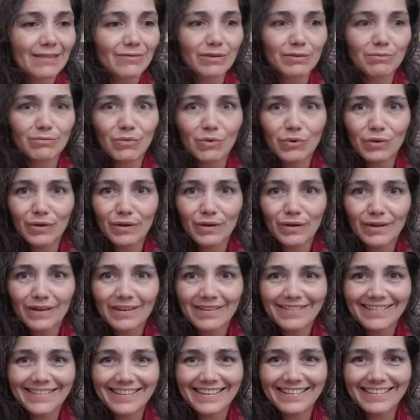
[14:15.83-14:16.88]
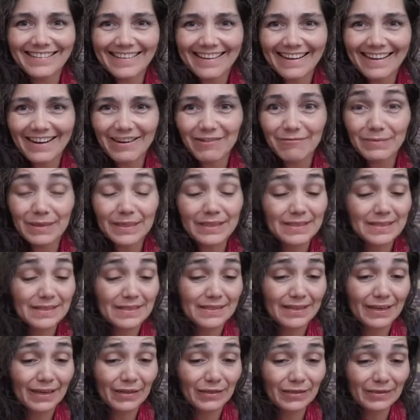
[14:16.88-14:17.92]
even more than now
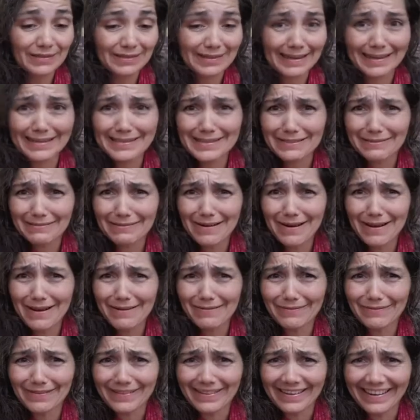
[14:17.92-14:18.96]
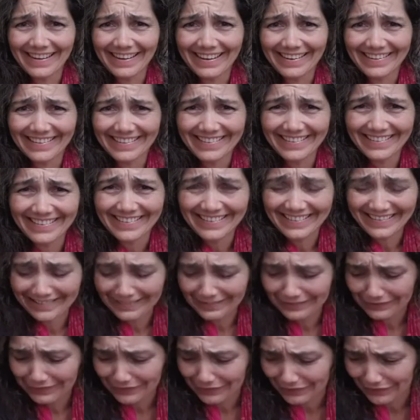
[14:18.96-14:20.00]
because I could dance around then. It
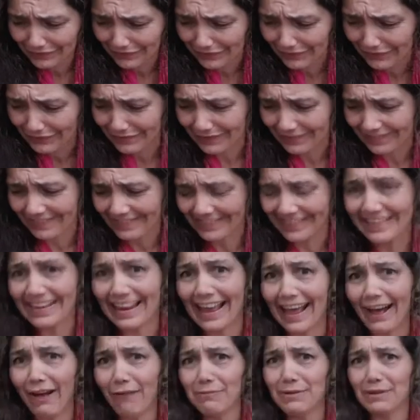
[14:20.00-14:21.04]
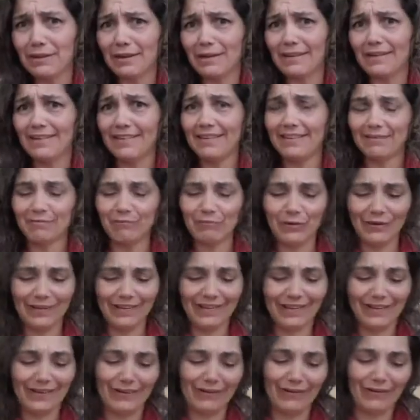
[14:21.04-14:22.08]
didn't hurt. It helped more
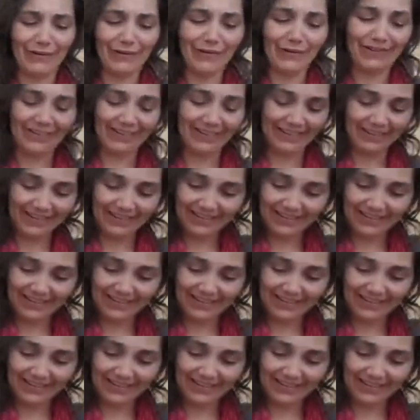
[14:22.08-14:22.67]
than it hurt.